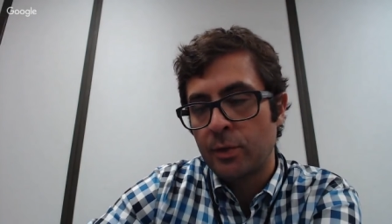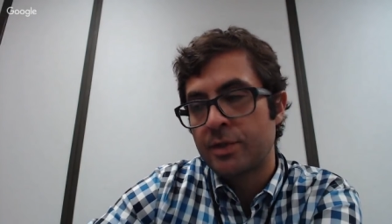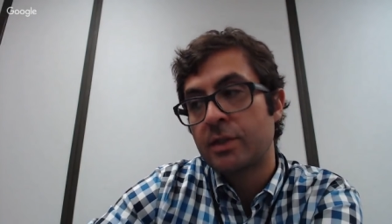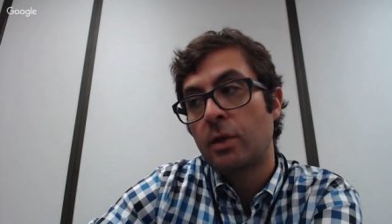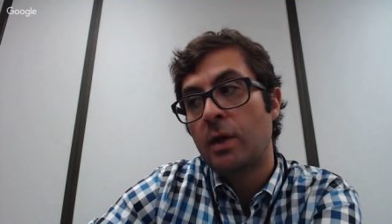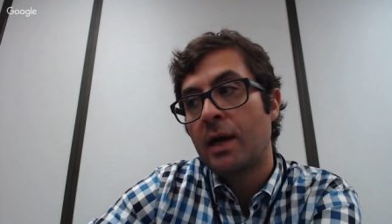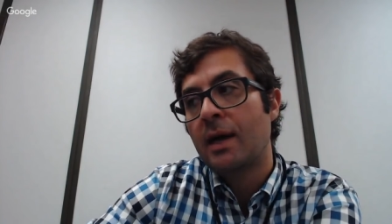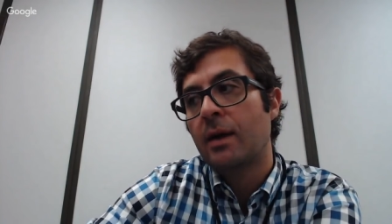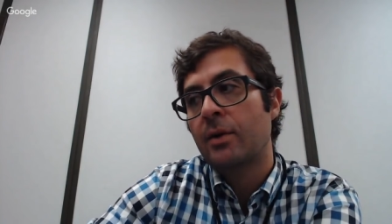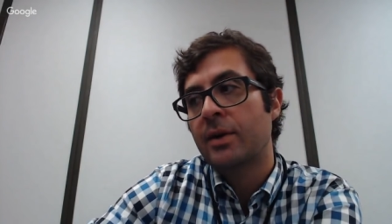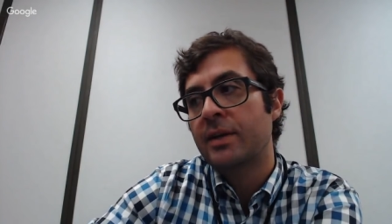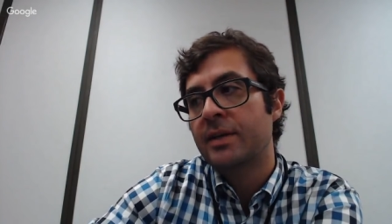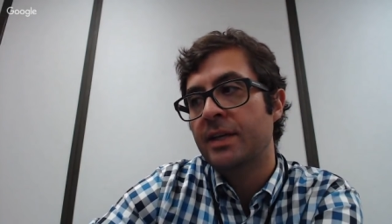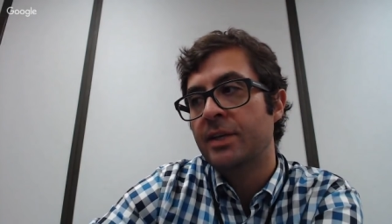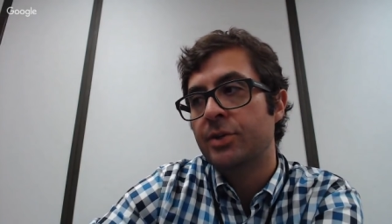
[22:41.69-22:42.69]
We're still
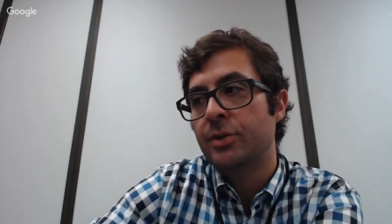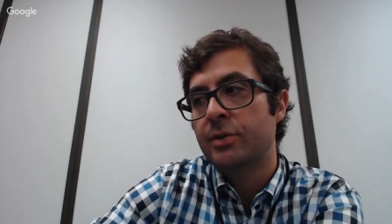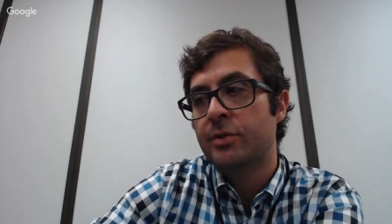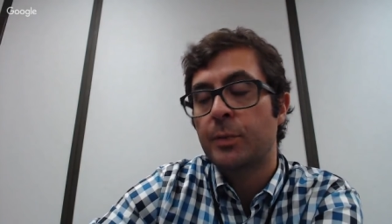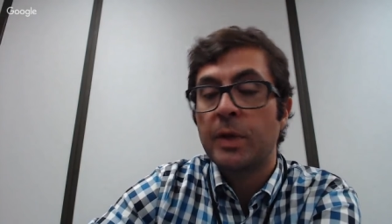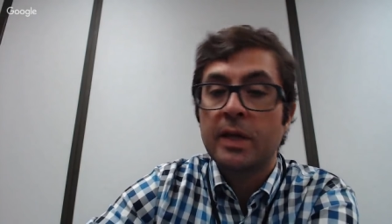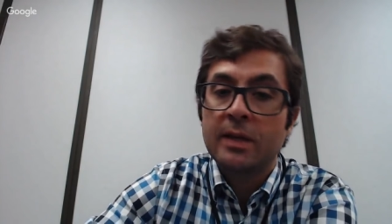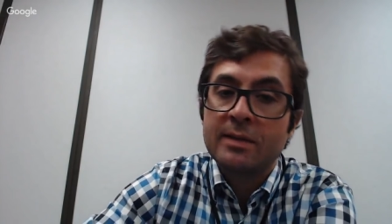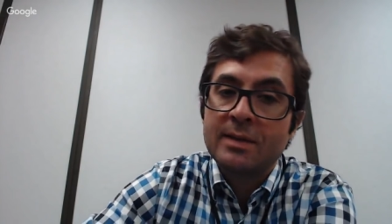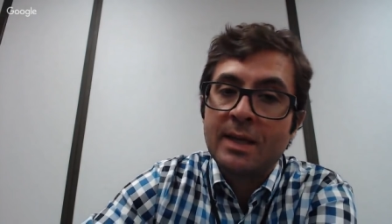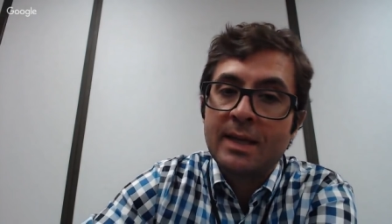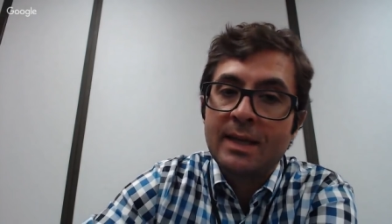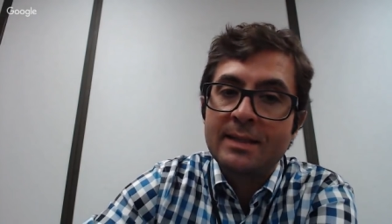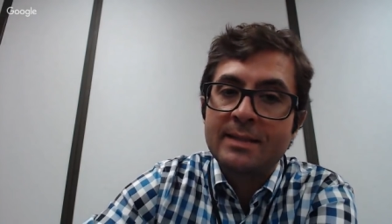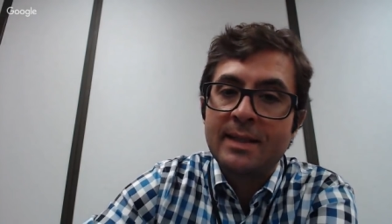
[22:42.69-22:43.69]
hiring teachers because,
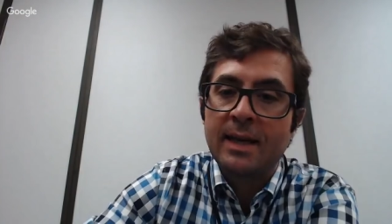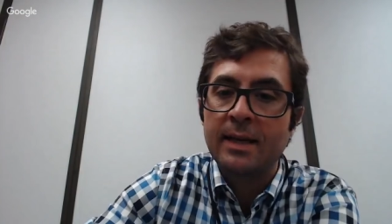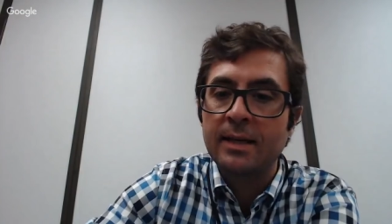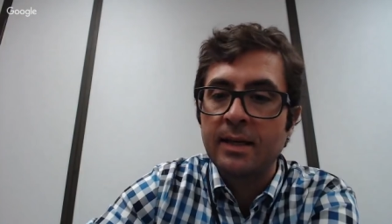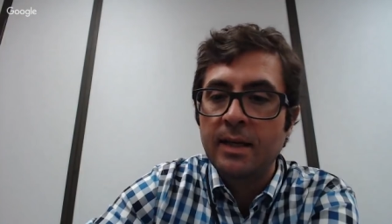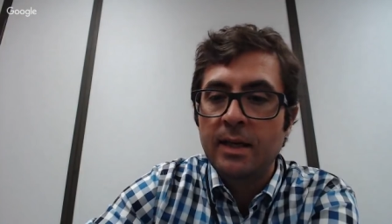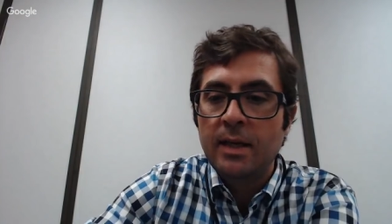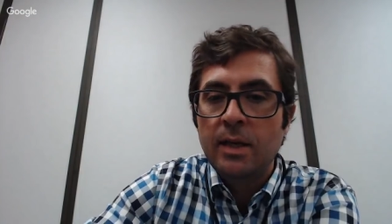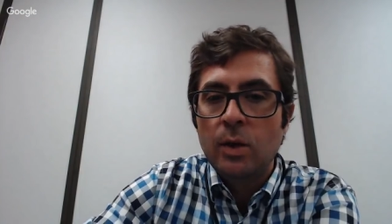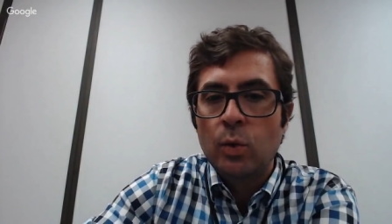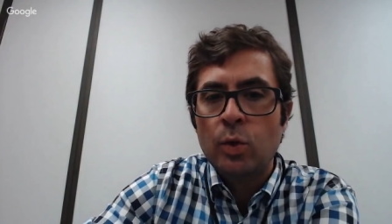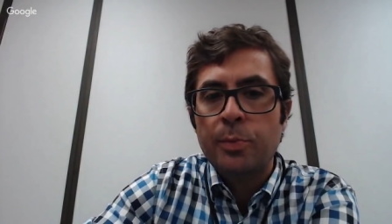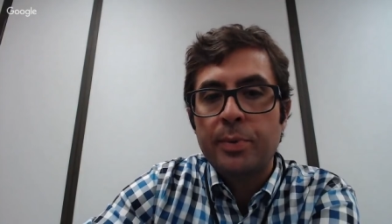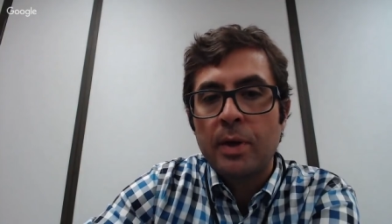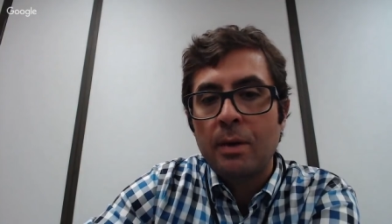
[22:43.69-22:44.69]
like I said,
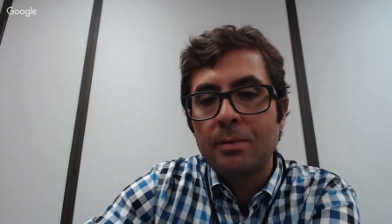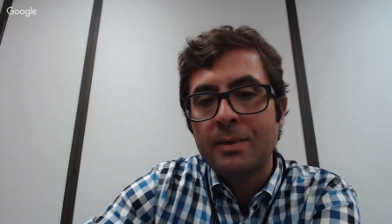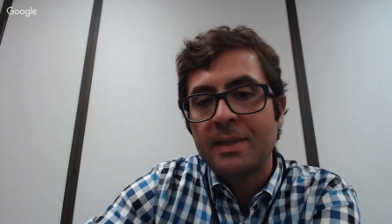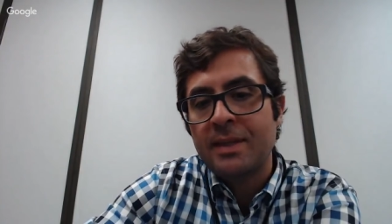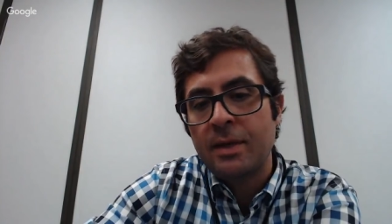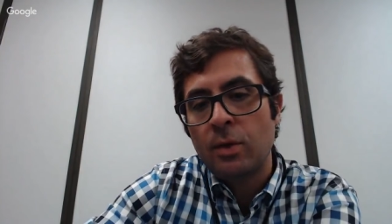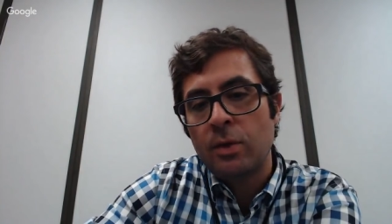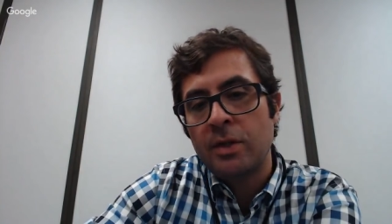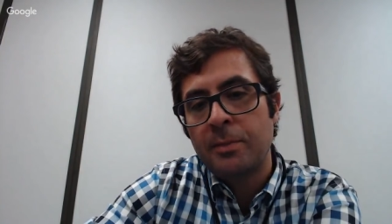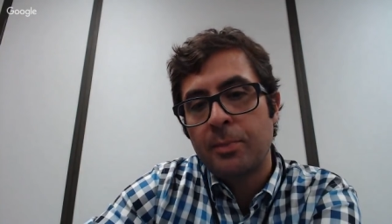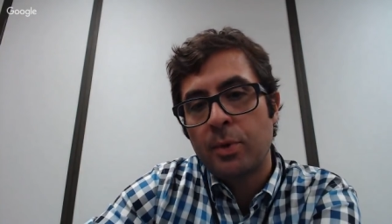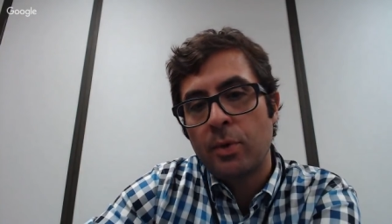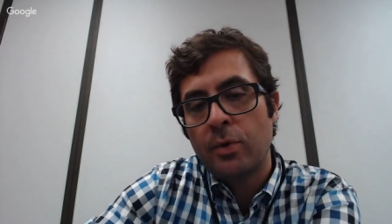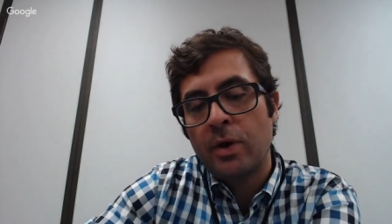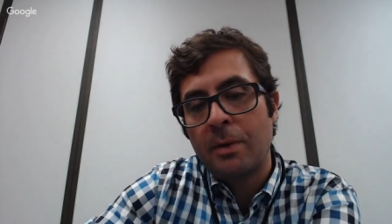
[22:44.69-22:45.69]
we're probably the only
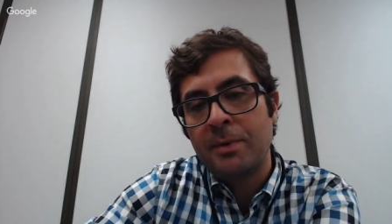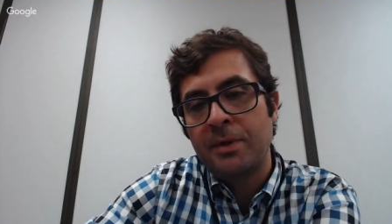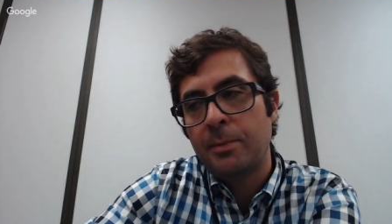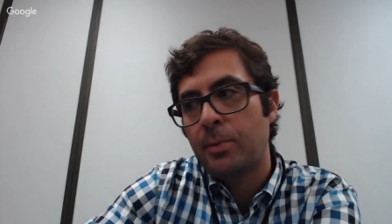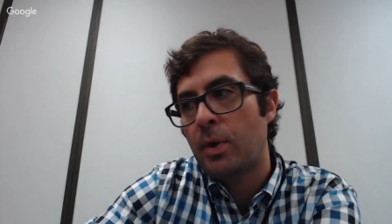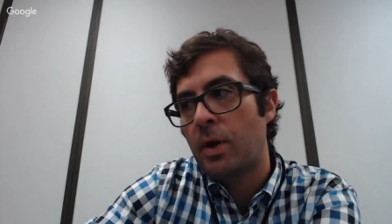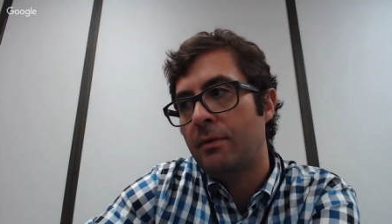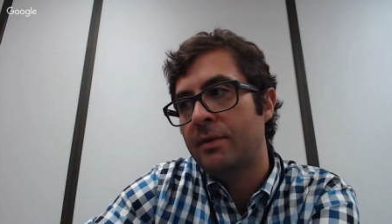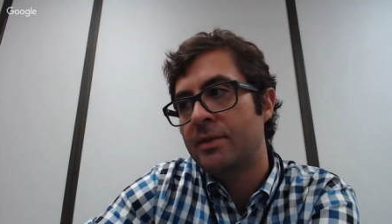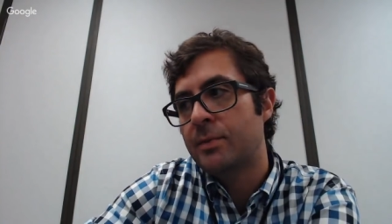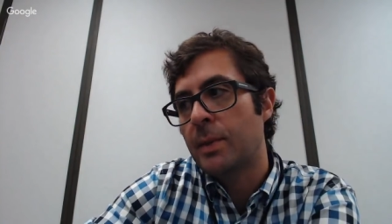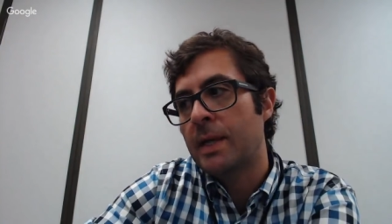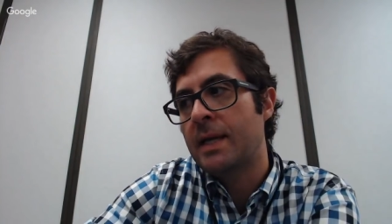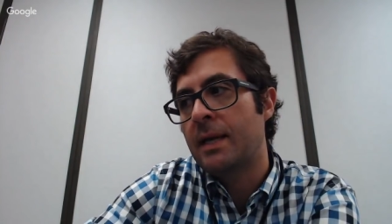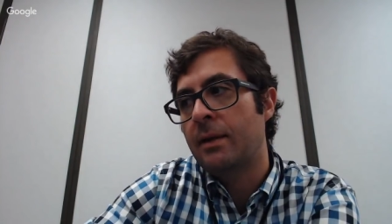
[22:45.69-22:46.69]
program in the province
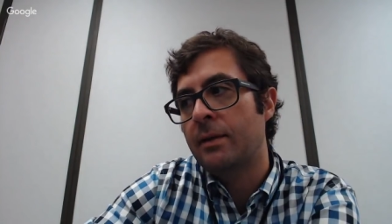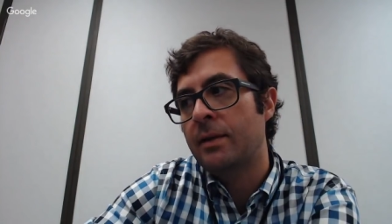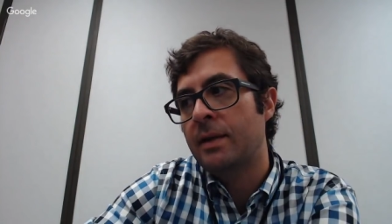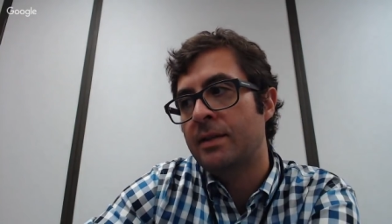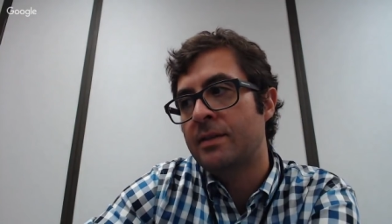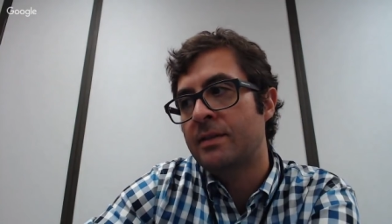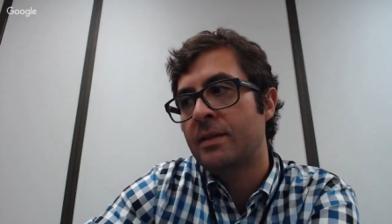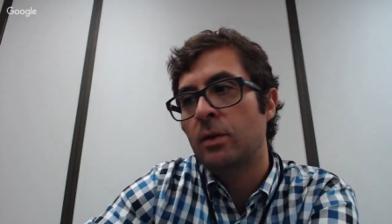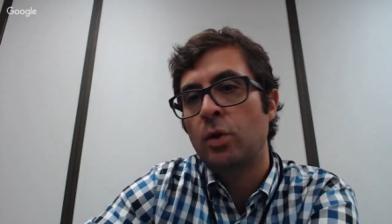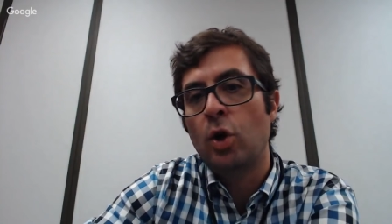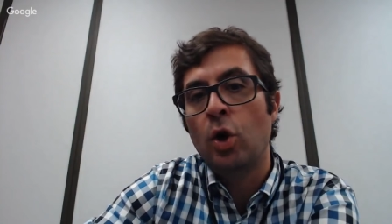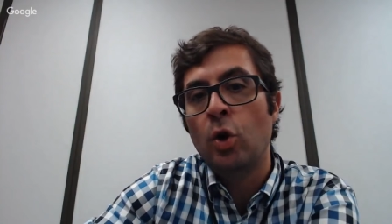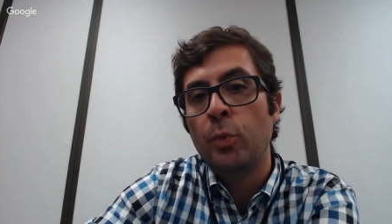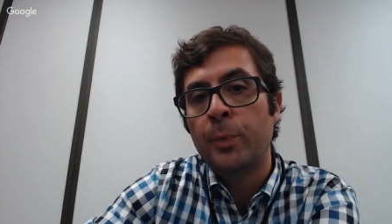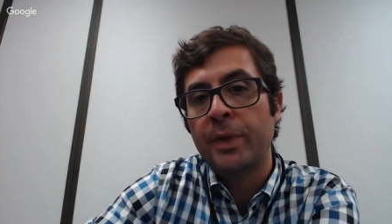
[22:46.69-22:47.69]
right now that is still
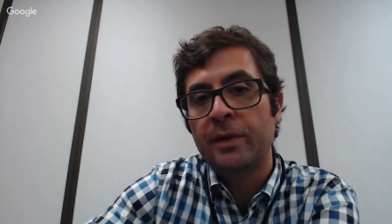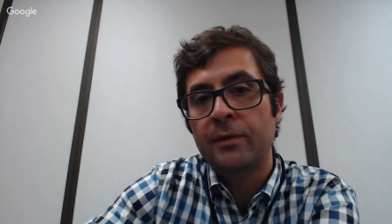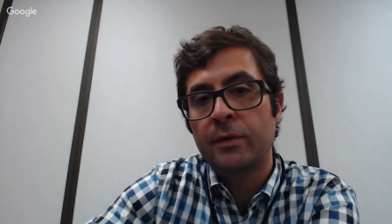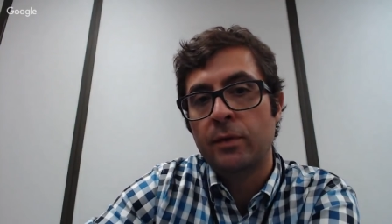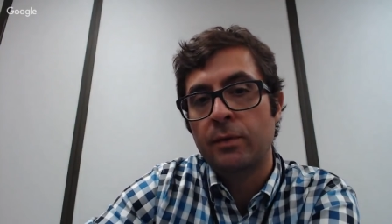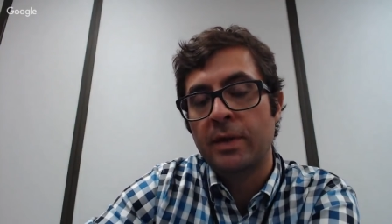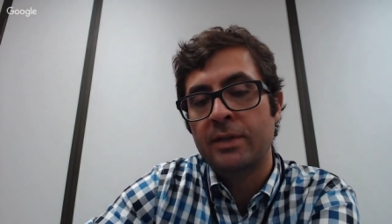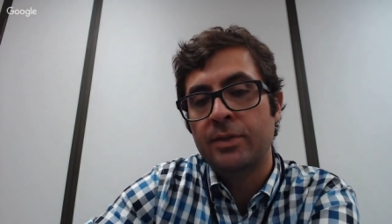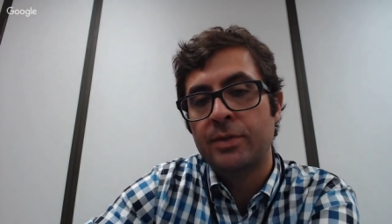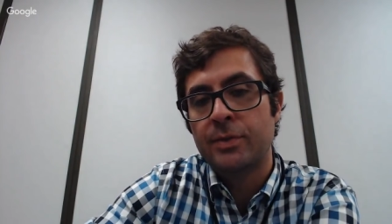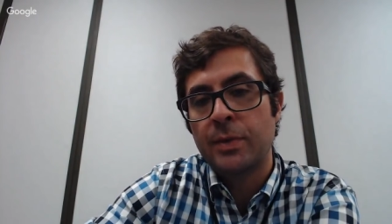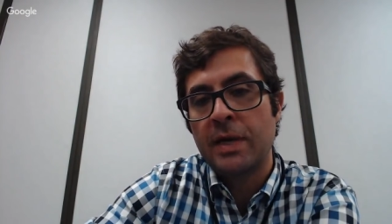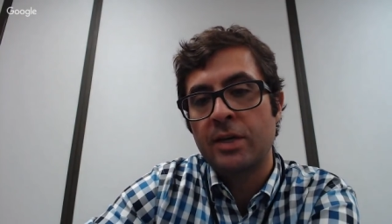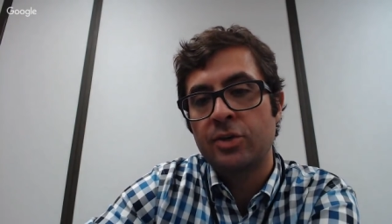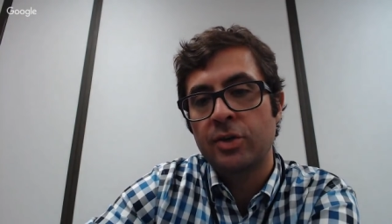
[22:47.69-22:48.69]
open for
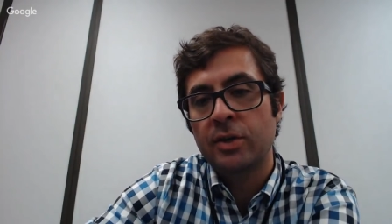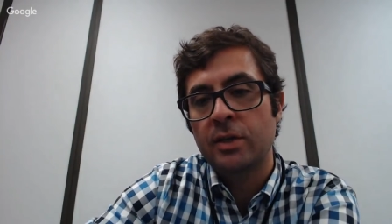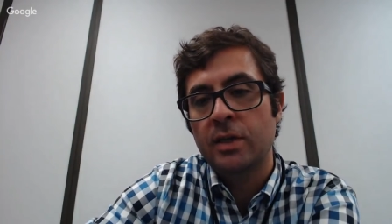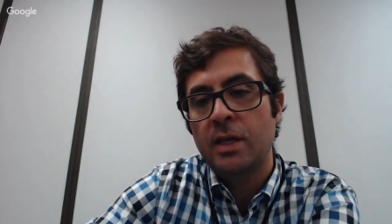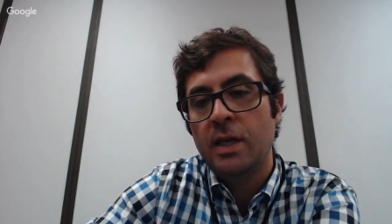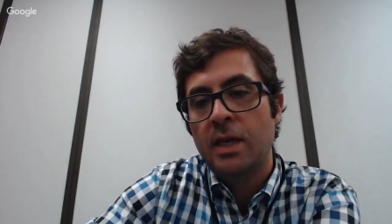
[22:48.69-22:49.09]
registration.